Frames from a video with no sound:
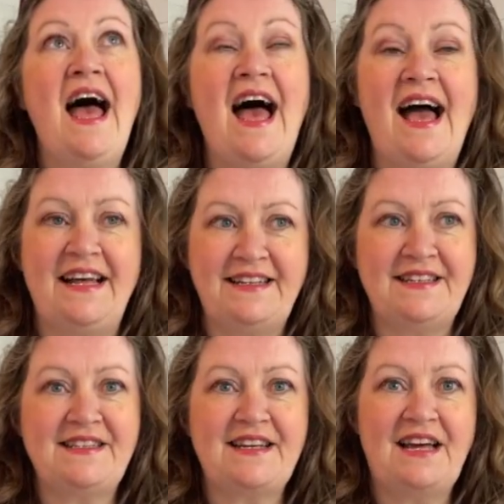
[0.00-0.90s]

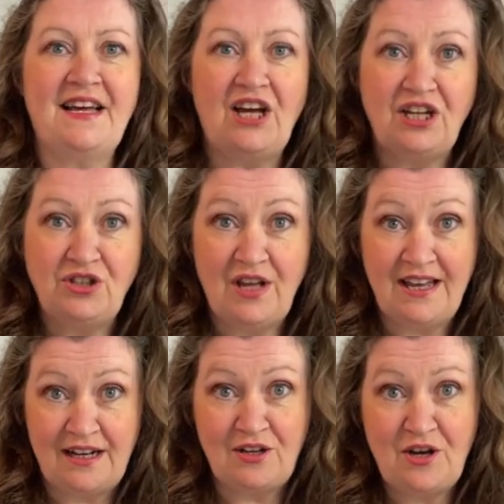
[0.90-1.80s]
And
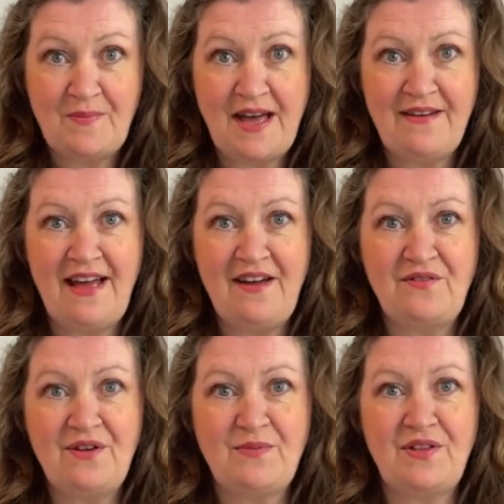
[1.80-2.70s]
it'll come out
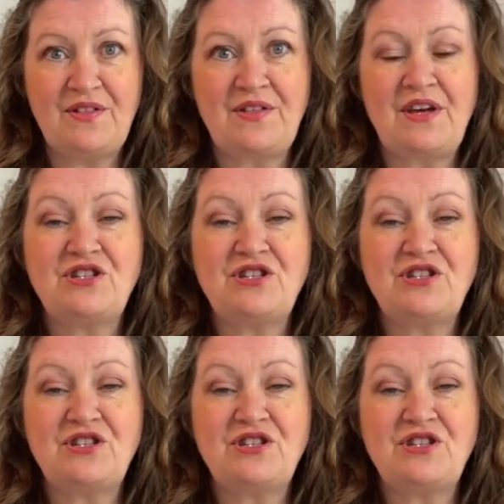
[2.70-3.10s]
every month.